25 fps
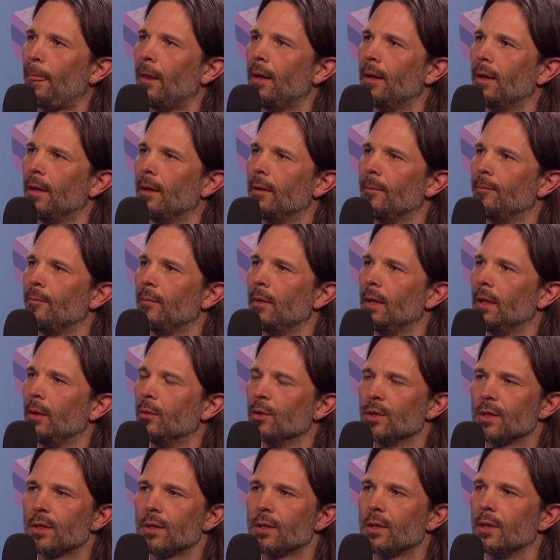Um, it
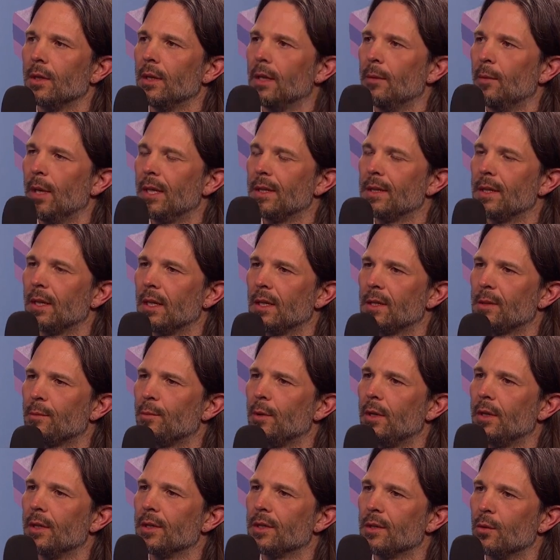was an amazing
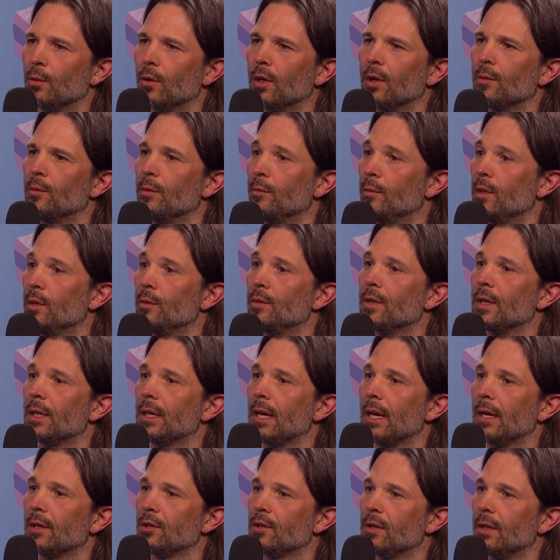experience to work with
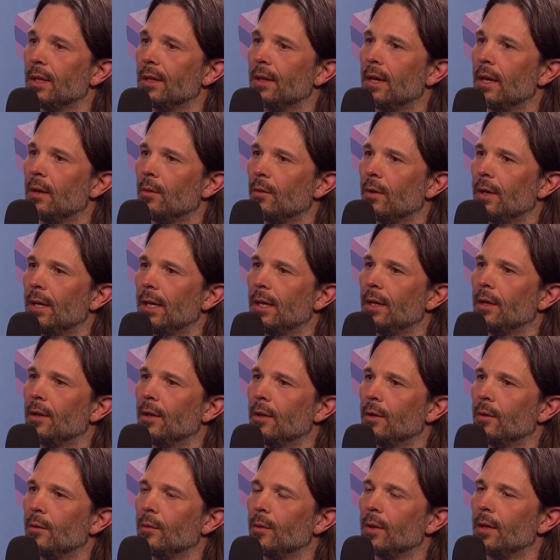music actually that way you
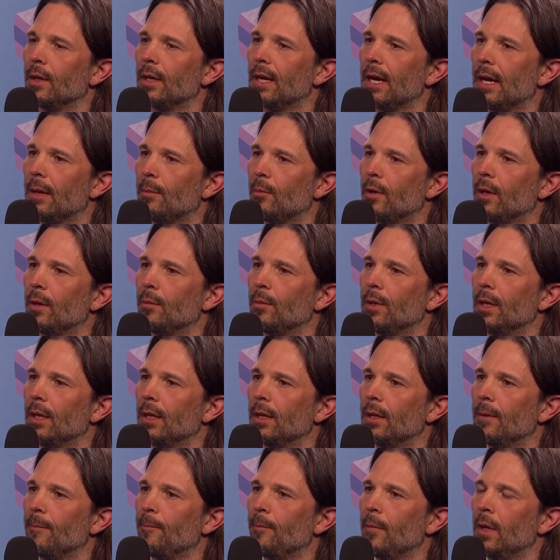know with the camera
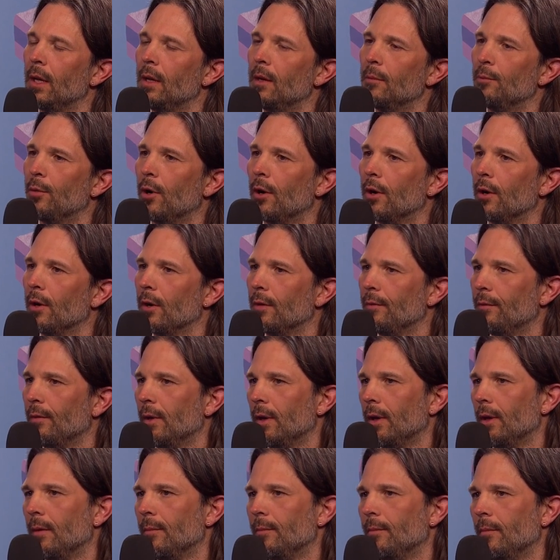being part of
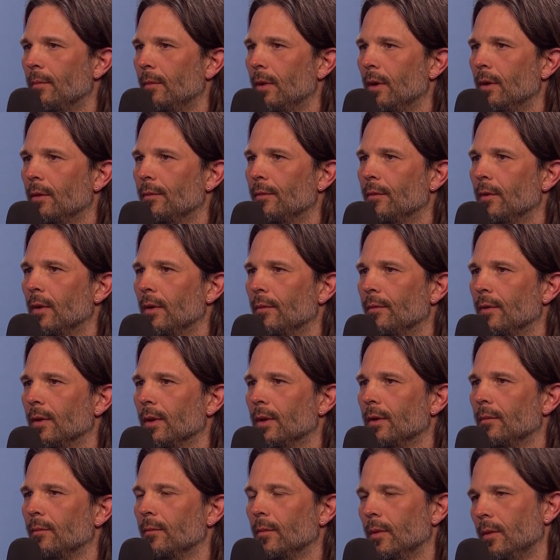um, of of
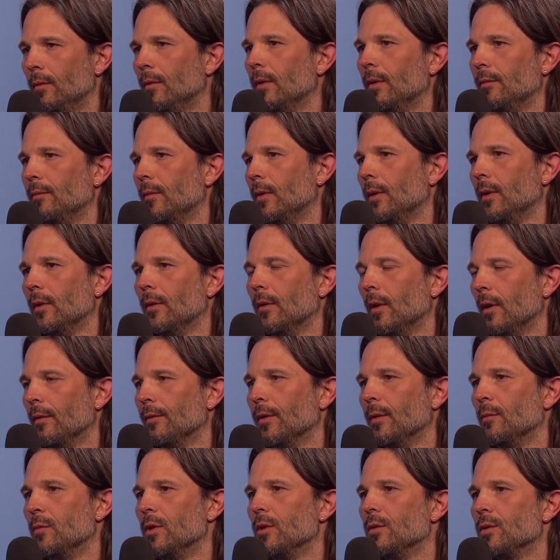the
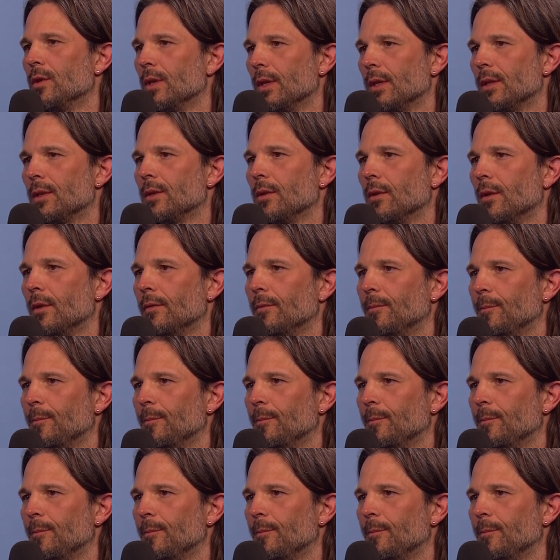of the music, sort of.